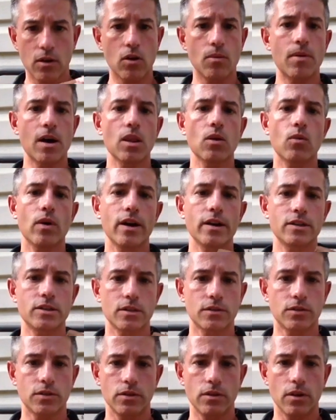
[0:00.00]
oh, by the way,
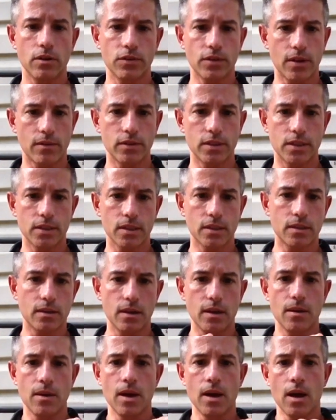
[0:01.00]
just so you know,
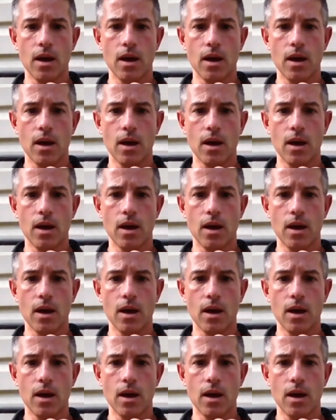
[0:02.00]
760.